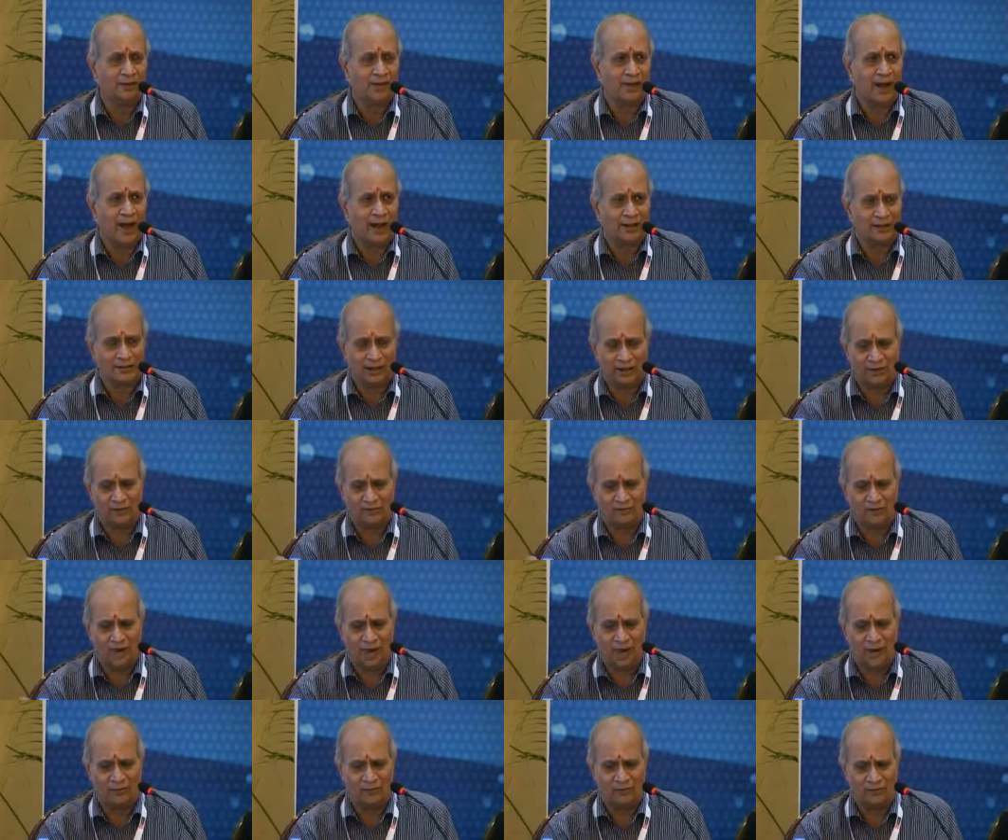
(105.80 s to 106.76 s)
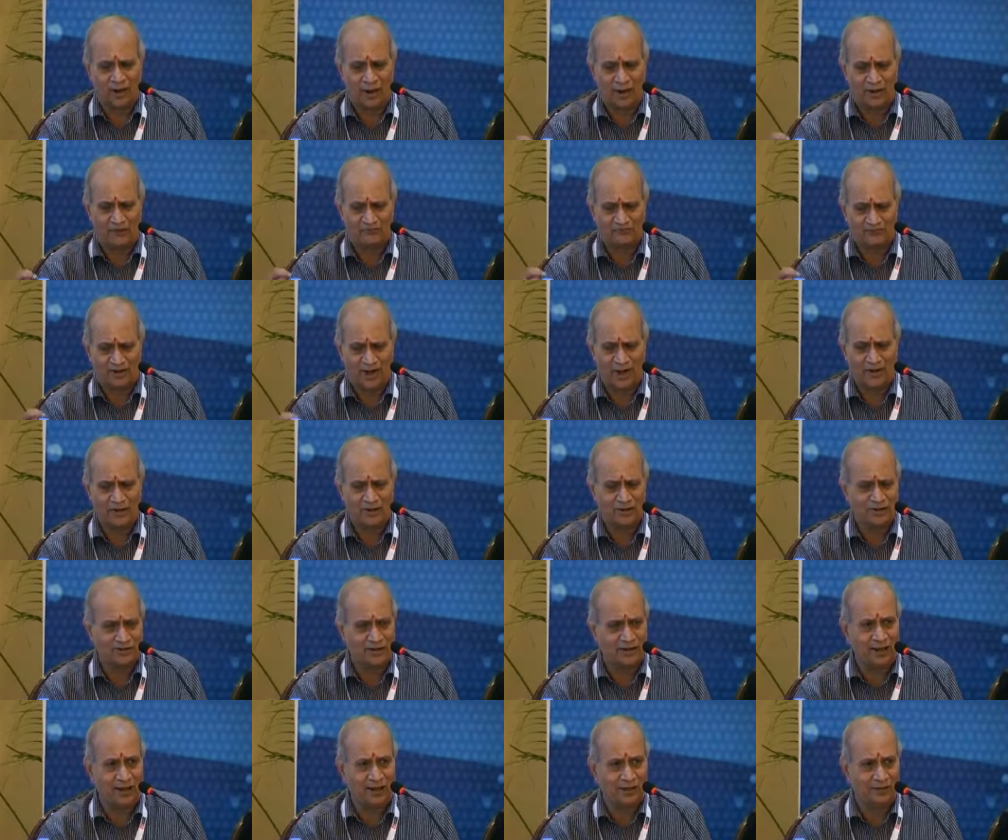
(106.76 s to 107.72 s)
I think we have a lot of stages
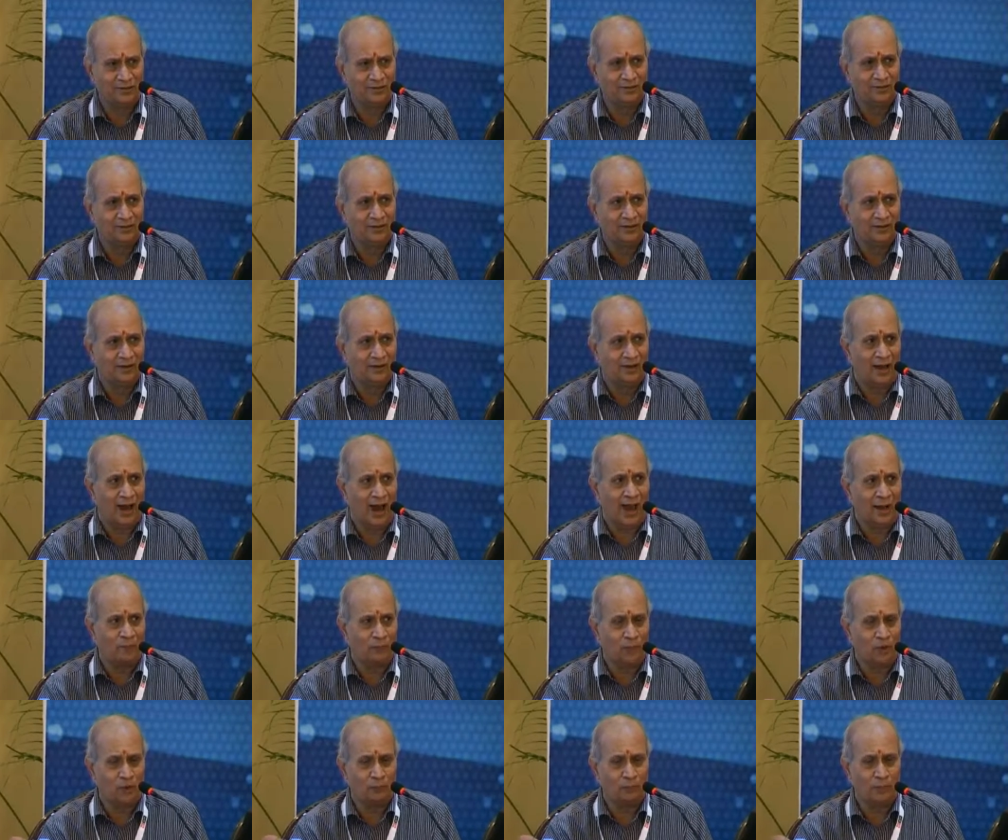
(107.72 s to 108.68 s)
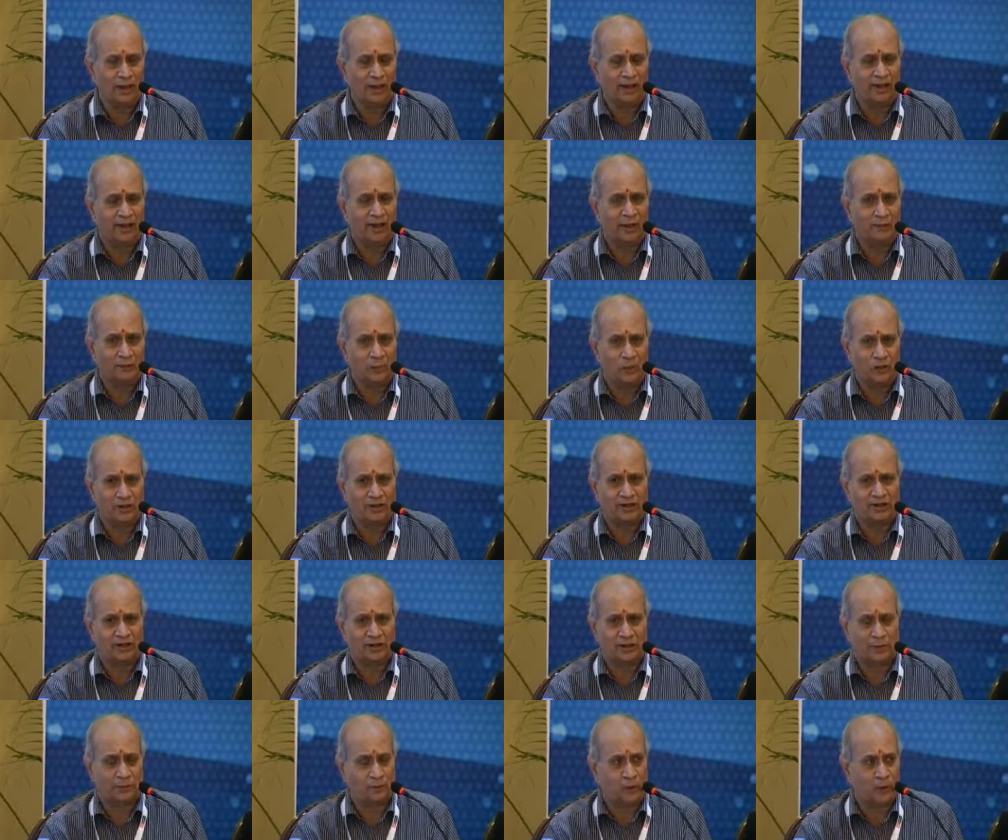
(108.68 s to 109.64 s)
here. I am not making a project
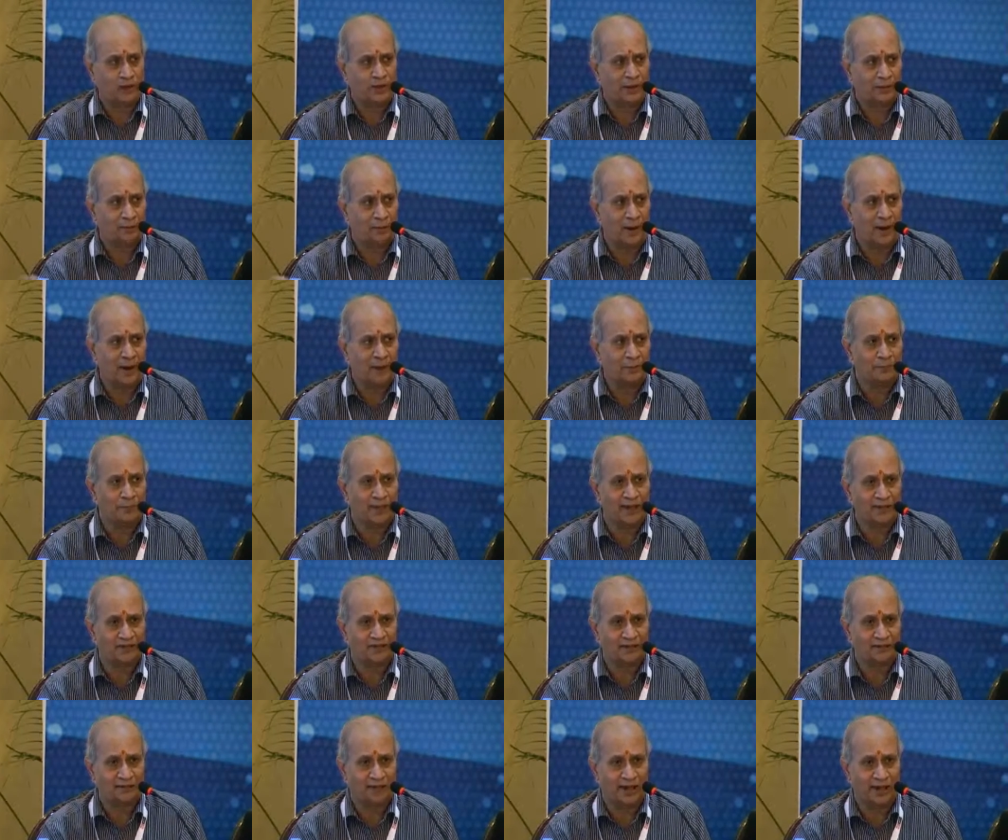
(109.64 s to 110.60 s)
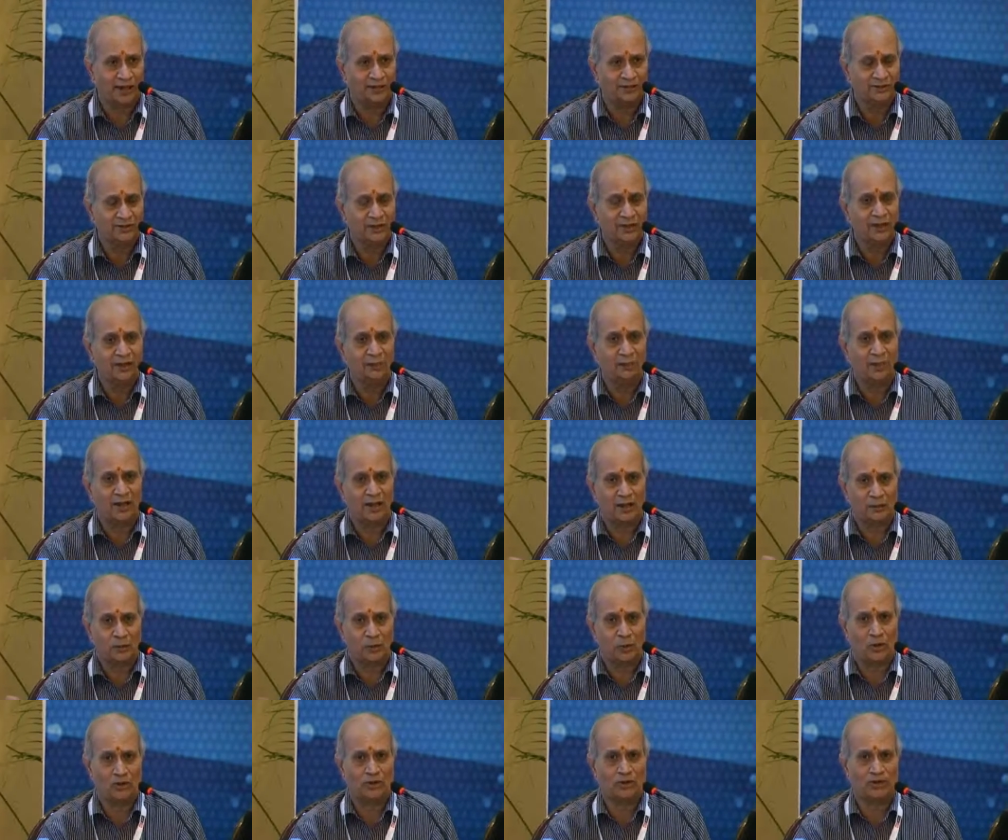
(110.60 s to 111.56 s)
as a project management exercise, but a
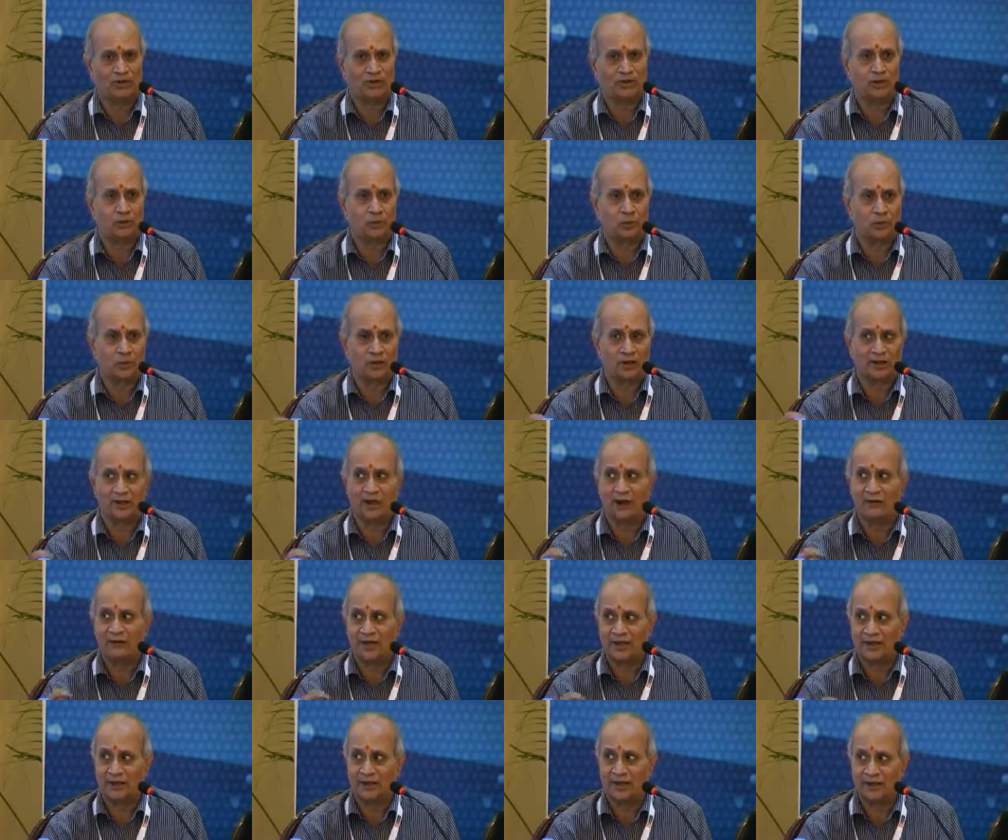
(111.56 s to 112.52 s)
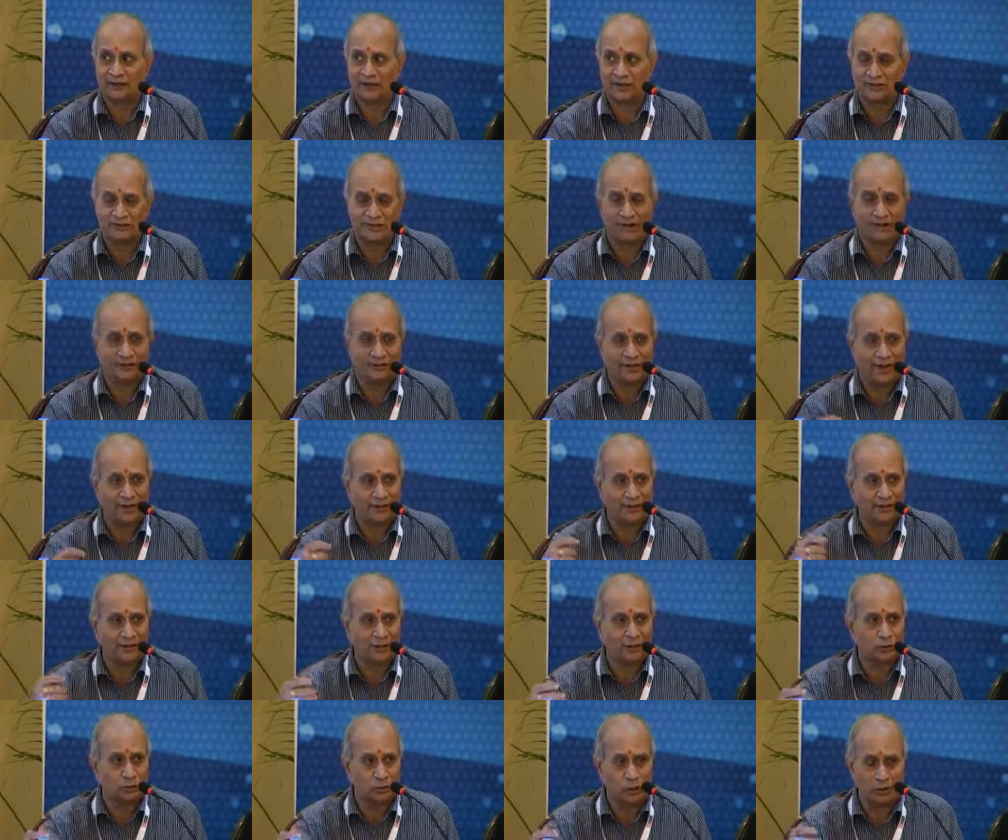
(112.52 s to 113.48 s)
project as a project governance exercise. I
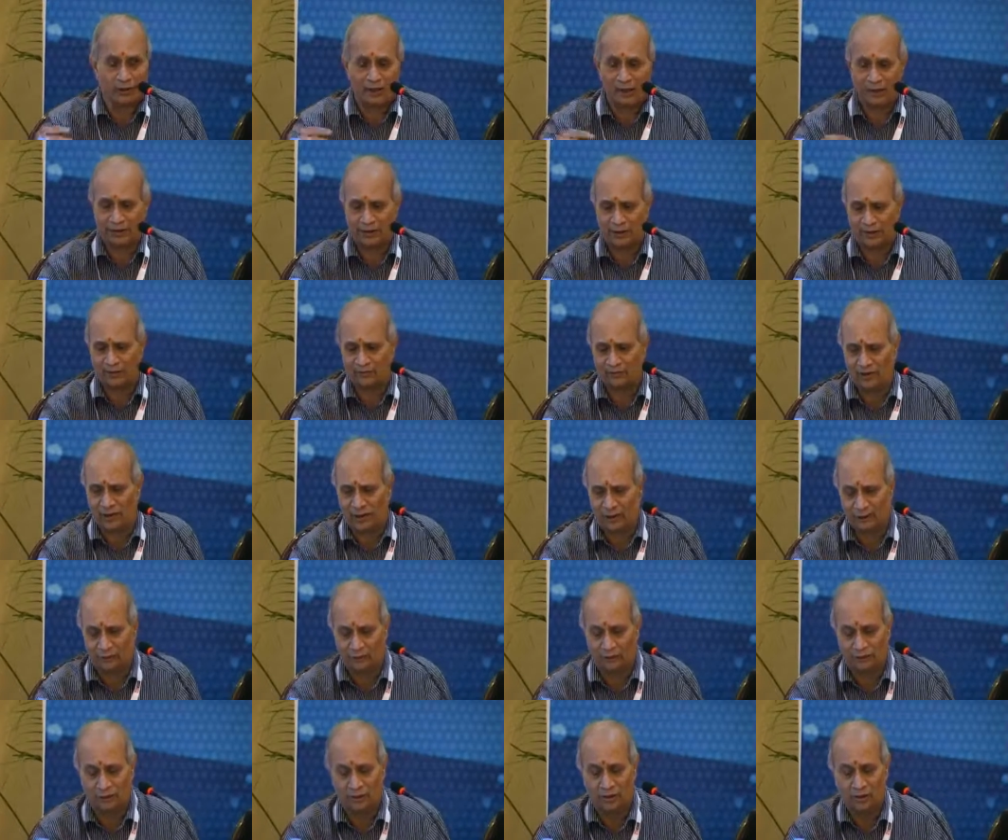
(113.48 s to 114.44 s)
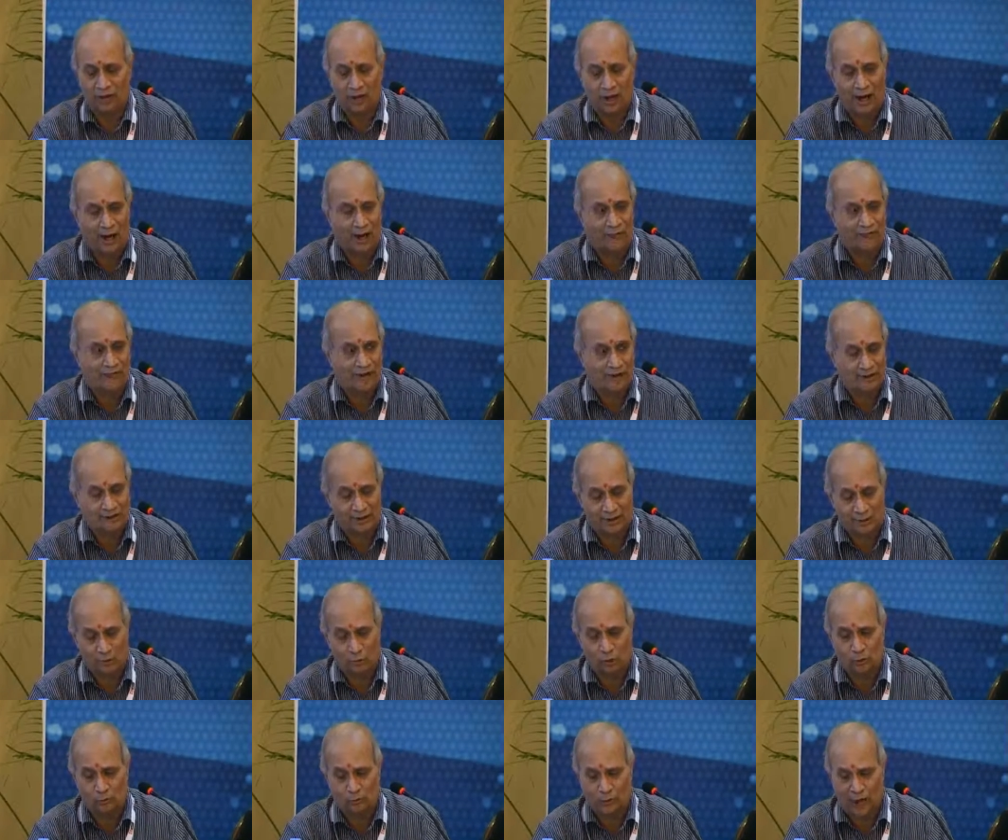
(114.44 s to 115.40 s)
think this is what I think we like to advocate as a
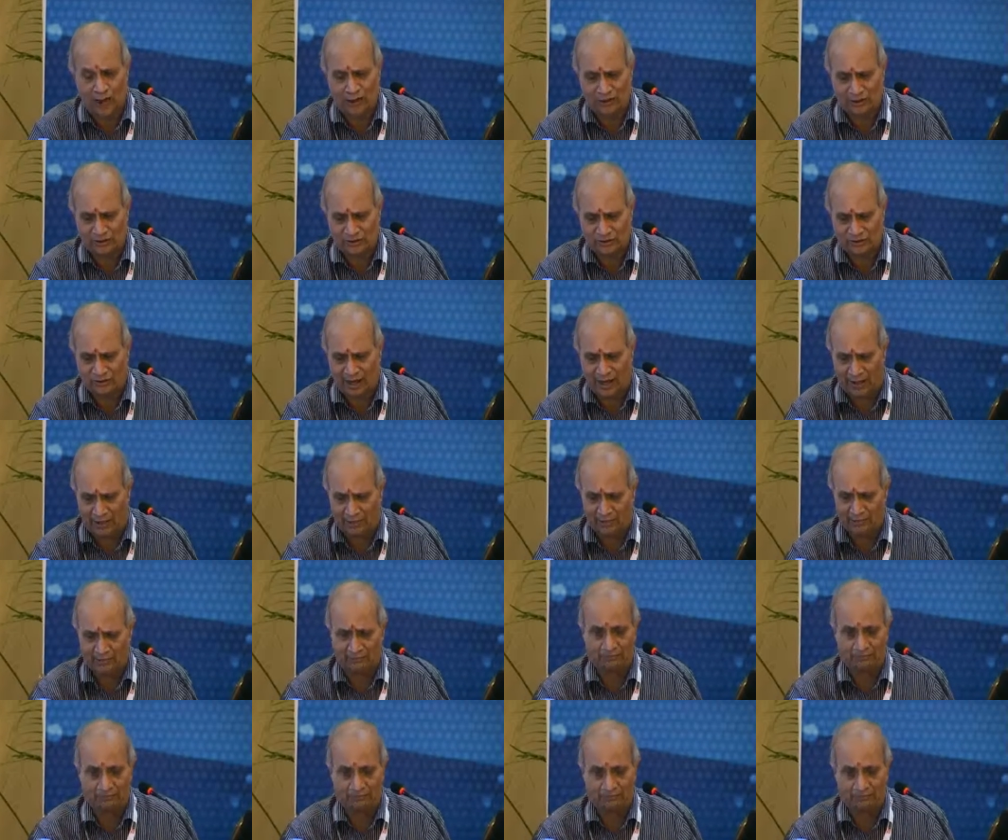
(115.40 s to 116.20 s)
good practice there.